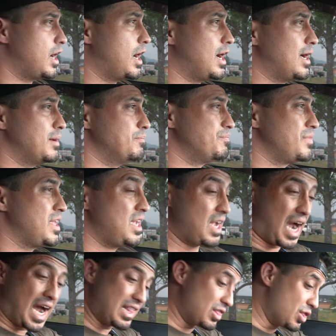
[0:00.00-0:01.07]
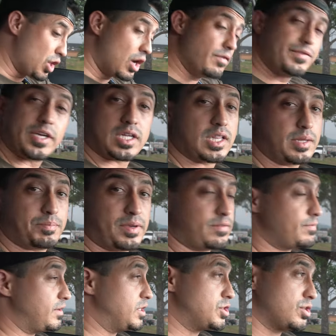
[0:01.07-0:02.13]
Um, I love the clipping
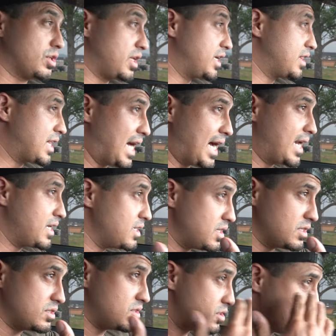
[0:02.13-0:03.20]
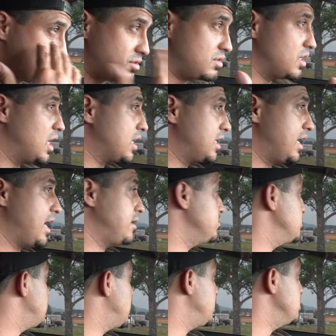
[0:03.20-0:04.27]
feature. Like that is just a game
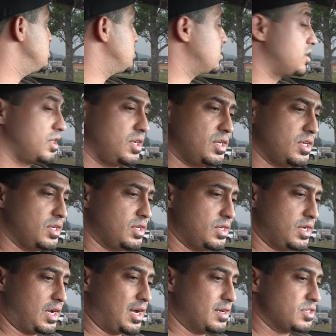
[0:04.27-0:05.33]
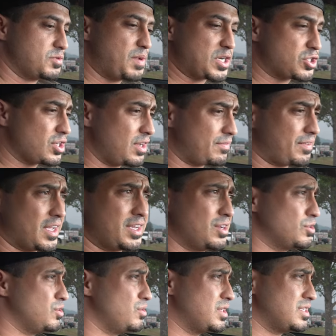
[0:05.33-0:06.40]
changer, uh, especially if like
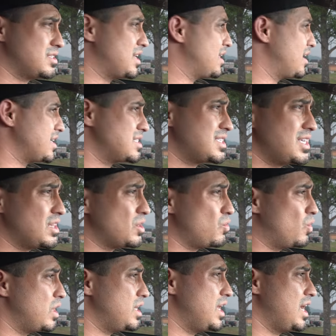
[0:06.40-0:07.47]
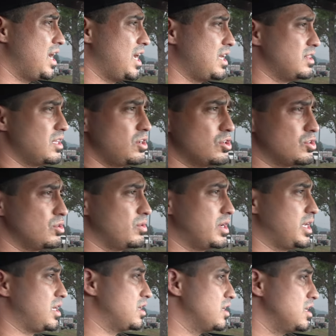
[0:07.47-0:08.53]
you're doing say like sealant one day and then you're
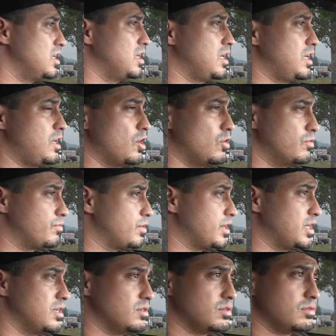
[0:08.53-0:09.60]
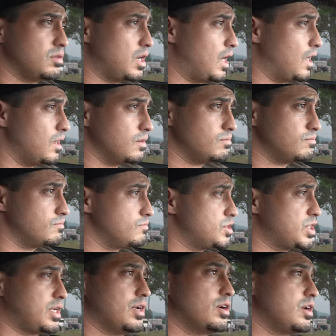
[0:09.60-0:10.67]
doing you know, freaking uh,
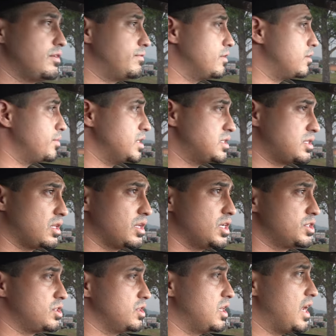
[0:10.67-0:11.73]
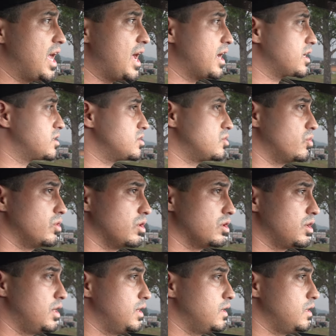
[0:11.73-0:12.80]
security film installation the next, or
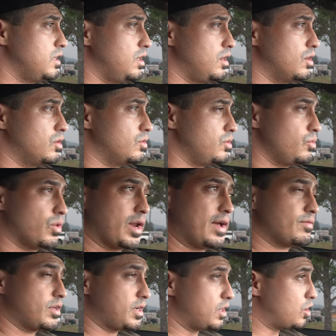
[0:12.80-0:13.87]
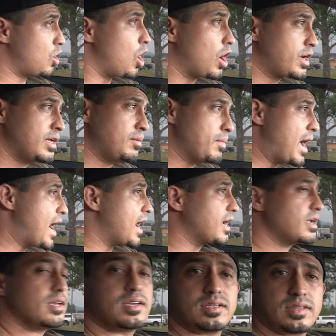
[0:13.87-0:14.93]
you know, you want to have like a caulking
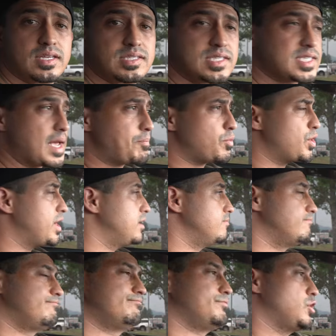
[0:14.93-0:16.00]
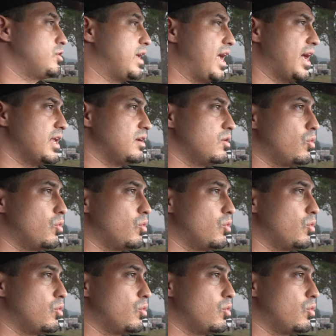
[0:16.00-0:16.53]
bag that's separate, you can.